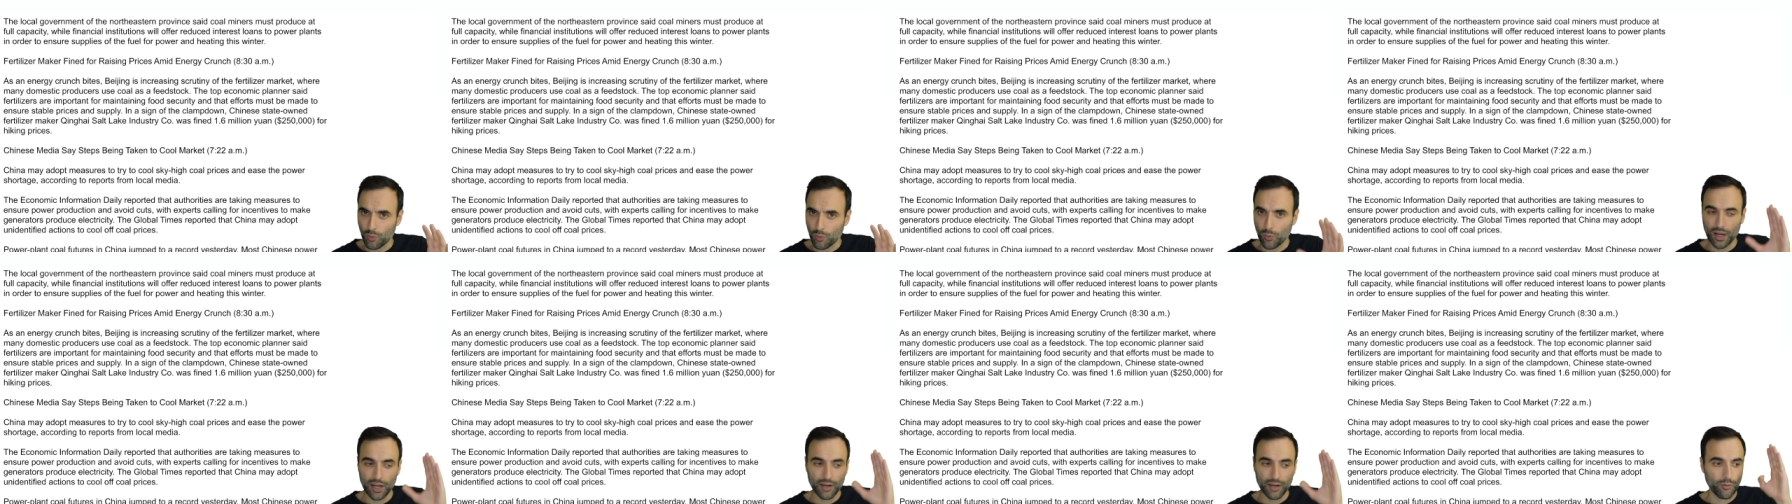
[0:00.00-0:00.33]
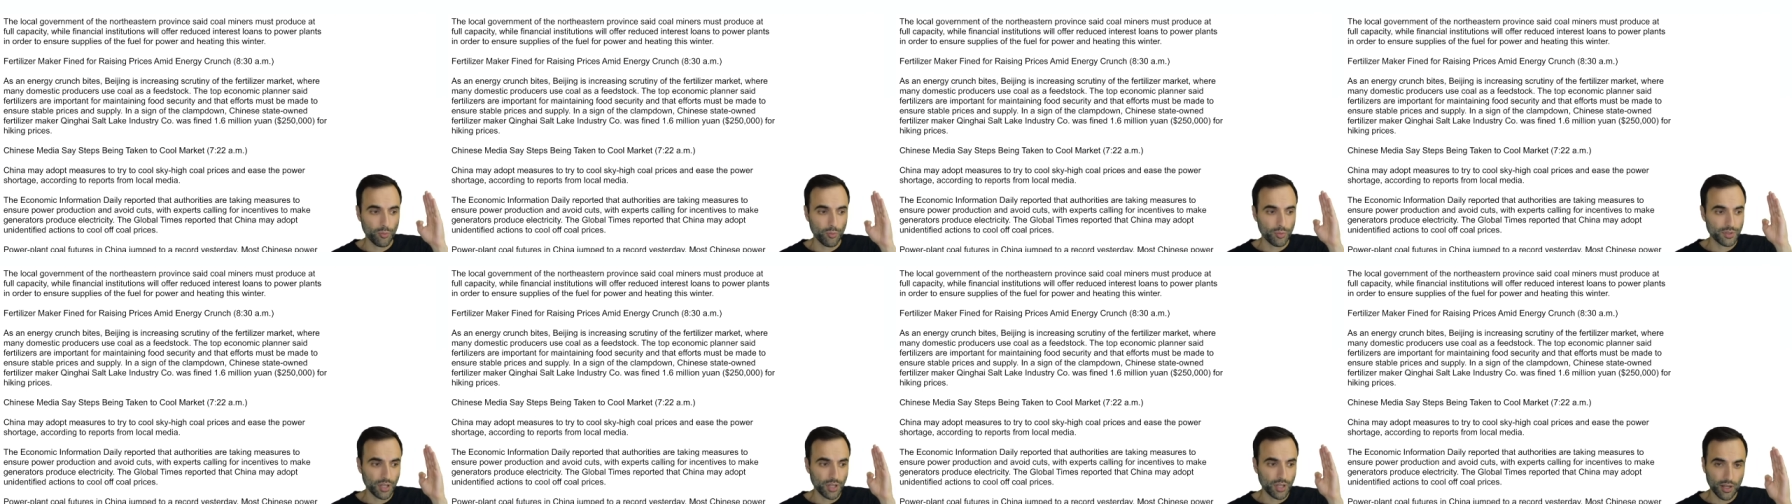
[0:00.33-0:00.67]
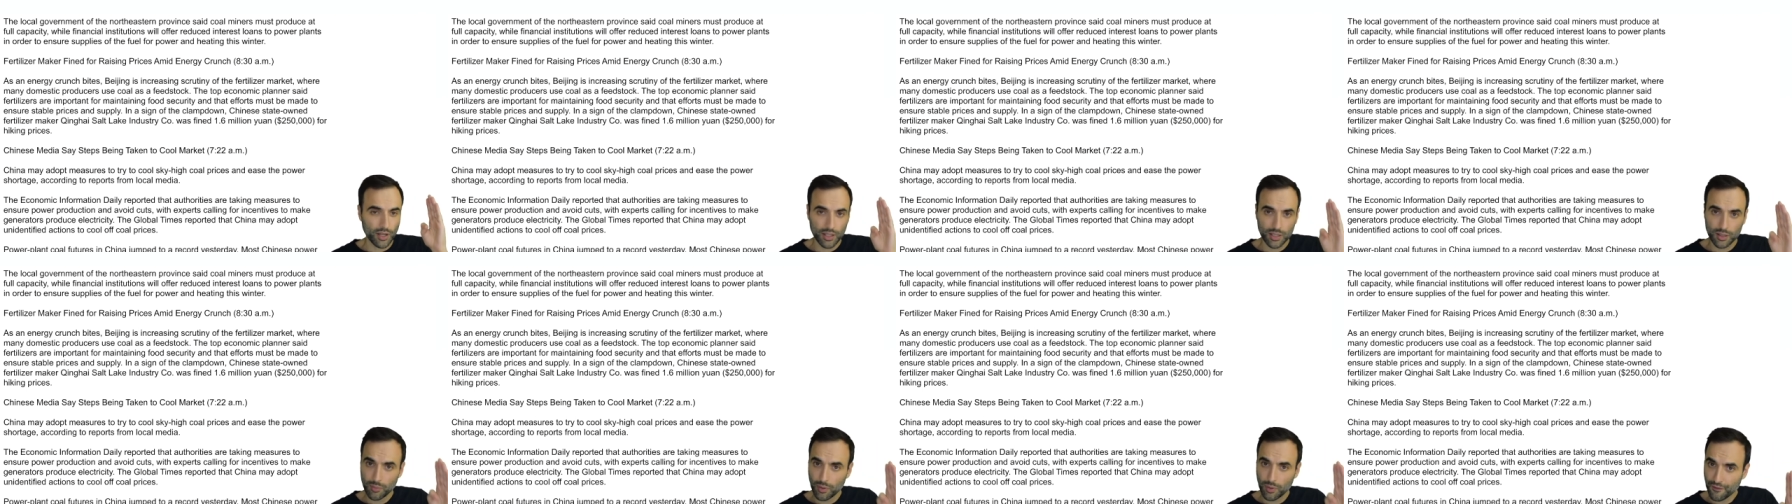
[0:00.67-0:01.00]
whenever we're
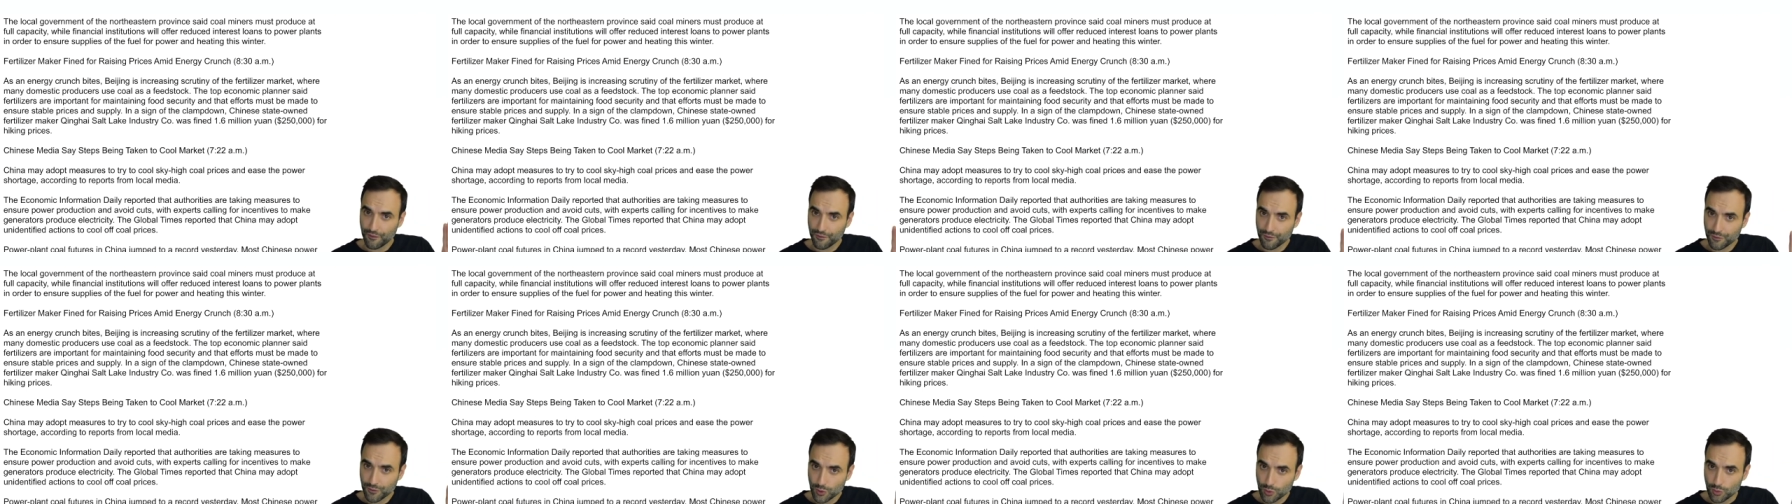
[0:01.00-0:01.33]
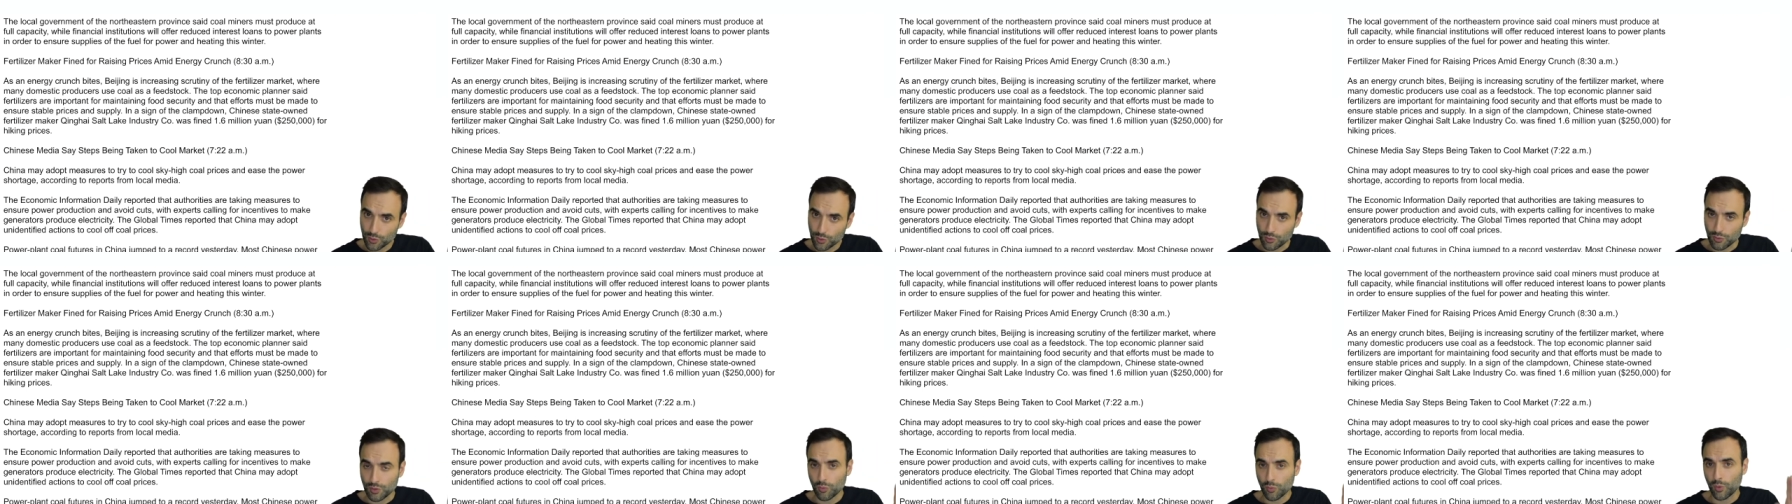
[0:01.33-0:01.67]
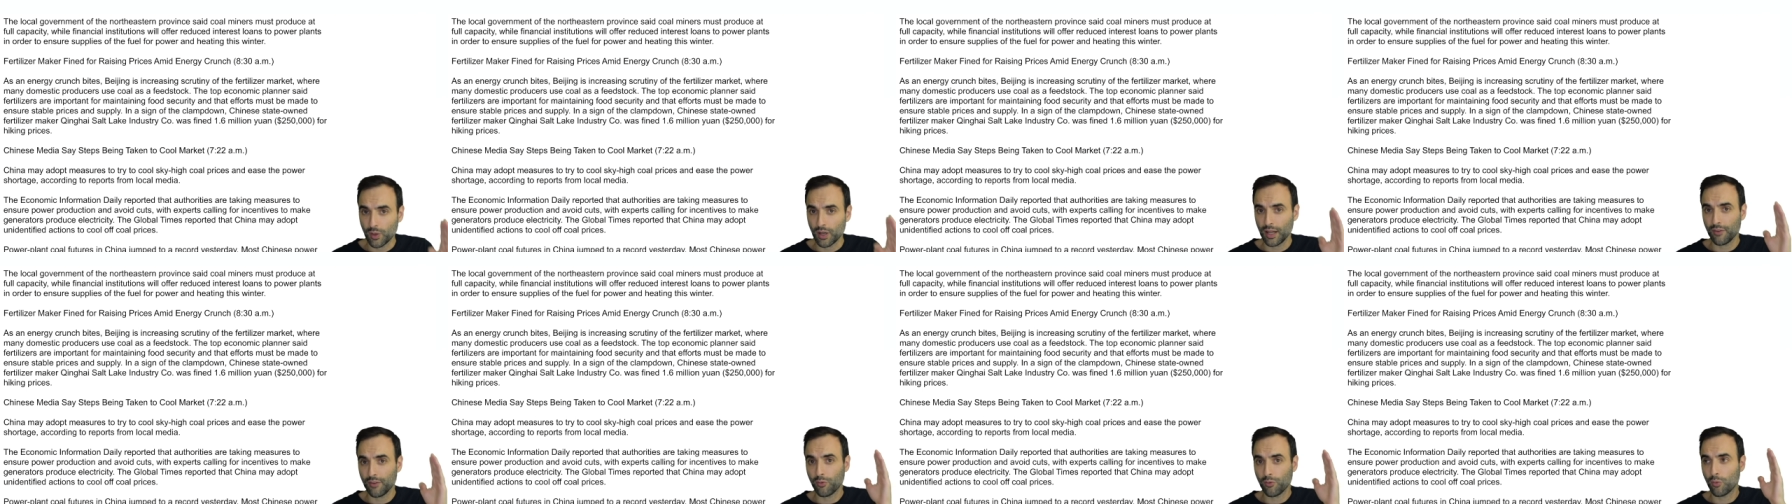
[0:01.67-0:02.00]
talking about food,
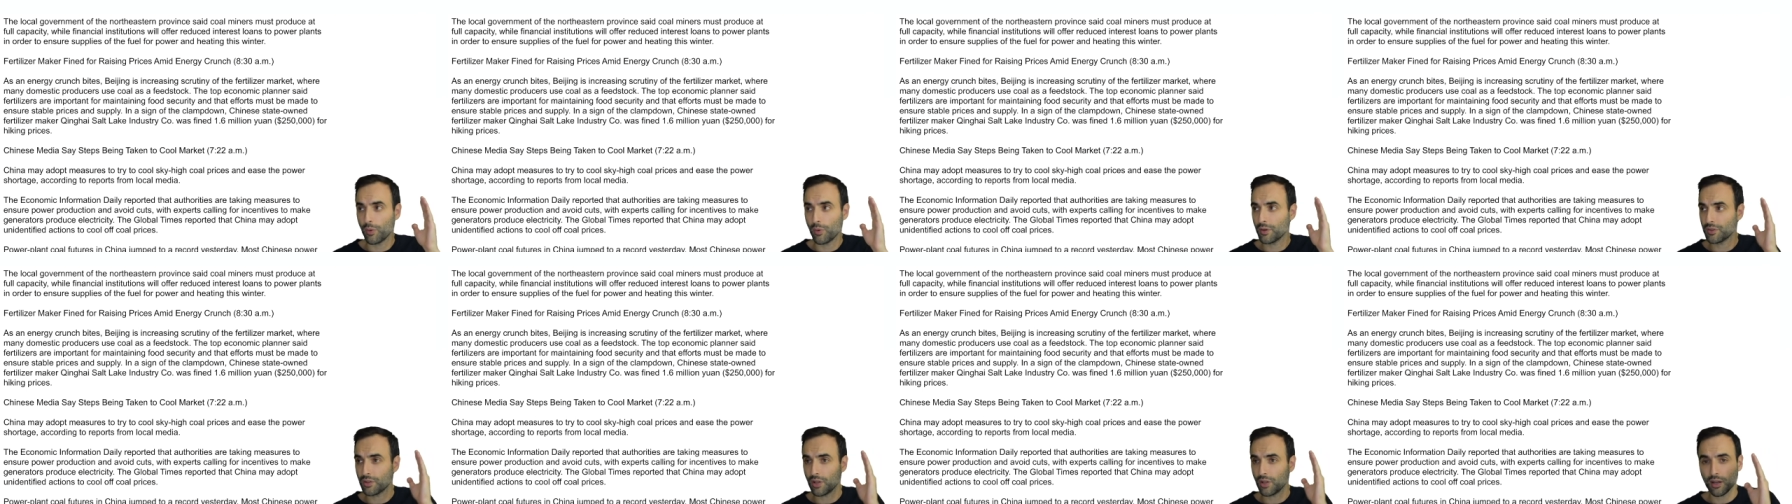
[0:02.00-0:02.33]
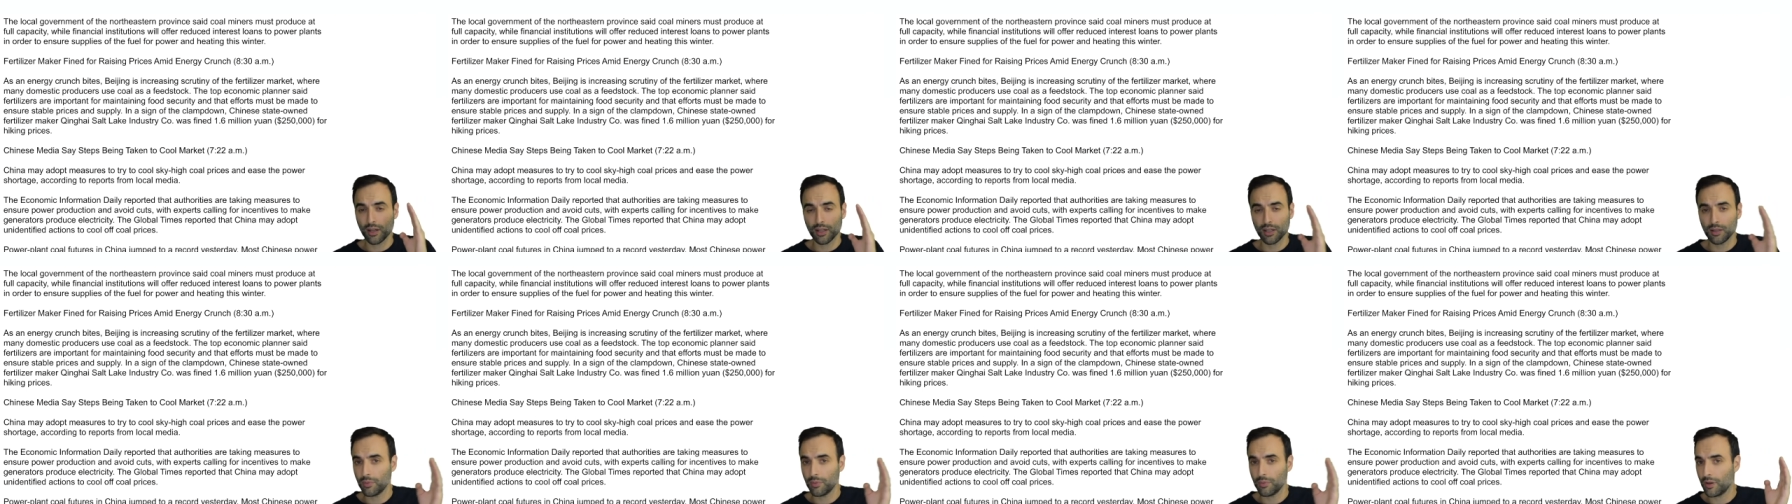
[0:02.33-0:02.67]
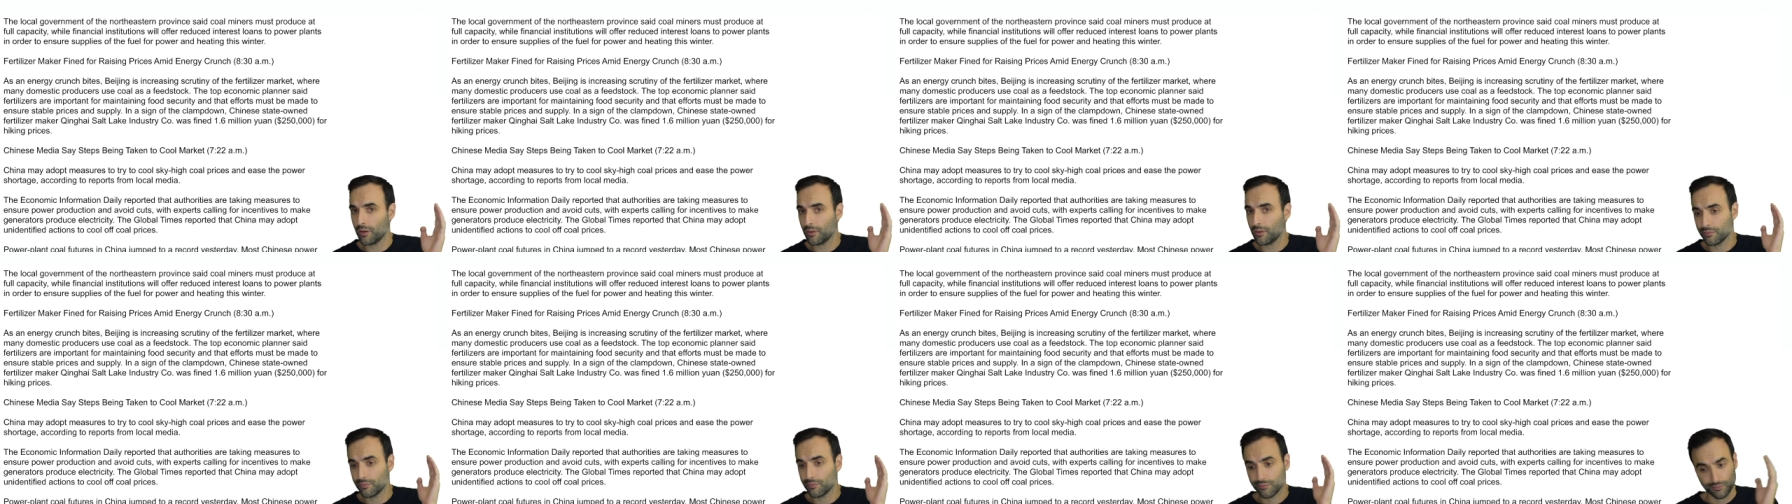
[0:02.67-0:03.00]
whenever we're talking
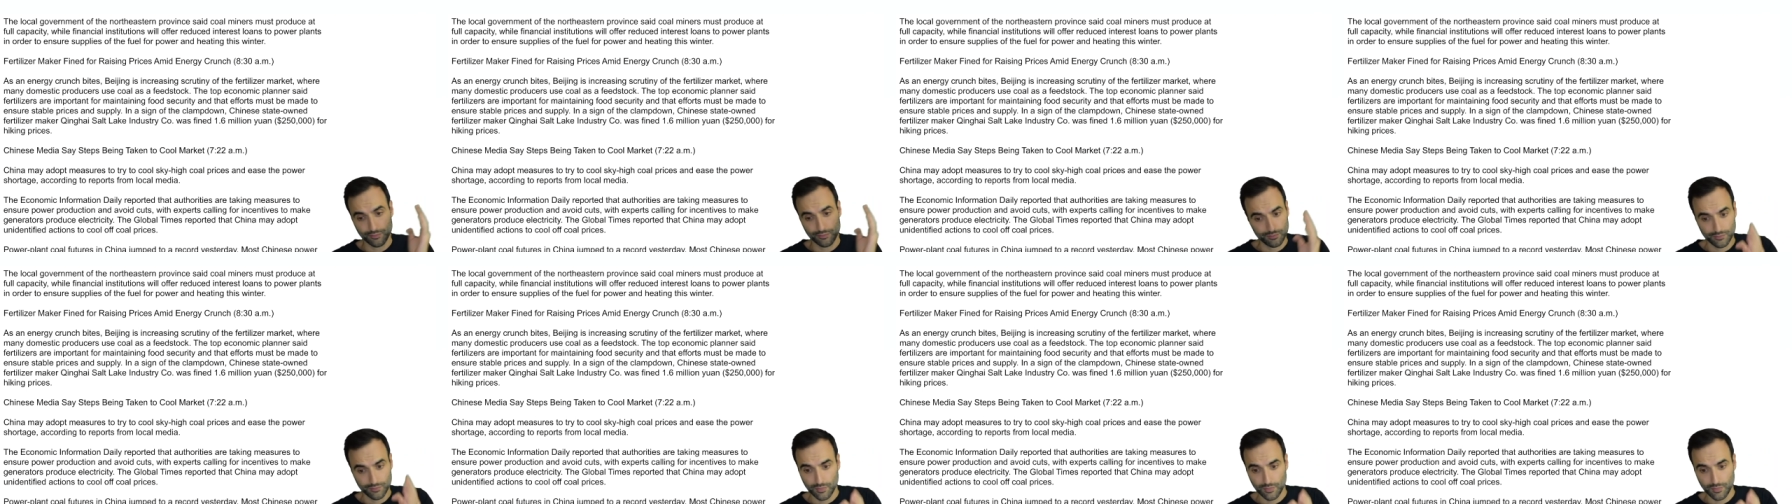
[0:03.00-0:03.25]
about